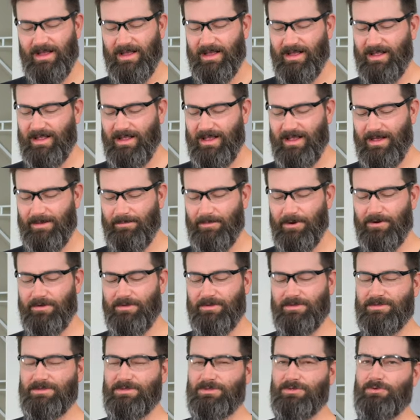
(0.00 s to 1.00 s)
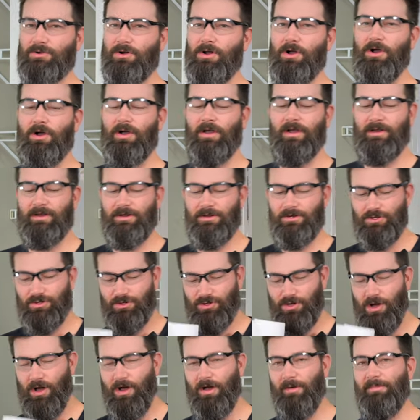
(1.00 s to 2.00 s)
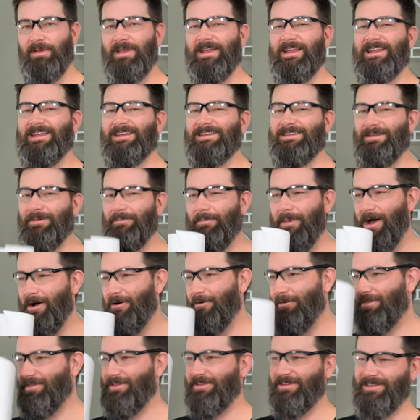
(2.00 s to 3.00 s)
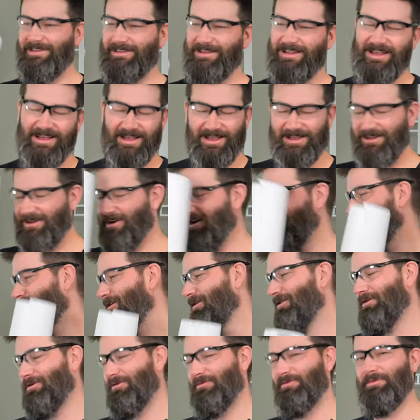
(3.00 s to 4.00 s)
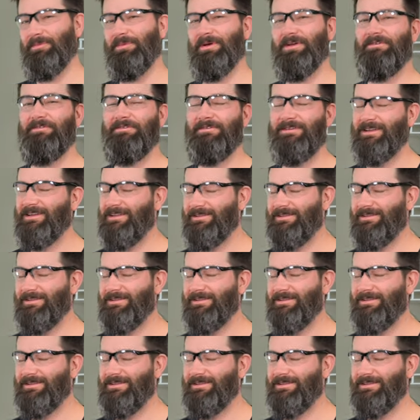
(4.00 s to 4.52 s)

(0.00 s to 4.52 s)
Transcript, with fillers: it came out of the straw and it shot me in the mouth and got all over my,